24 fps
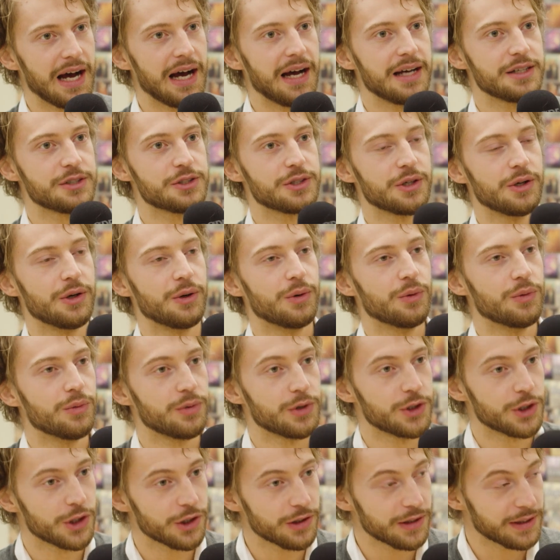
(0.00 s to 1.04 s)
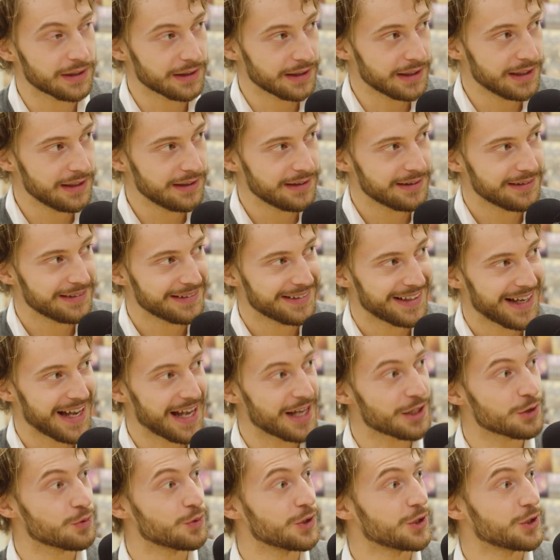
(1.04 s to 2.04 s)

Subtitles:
So currently, as we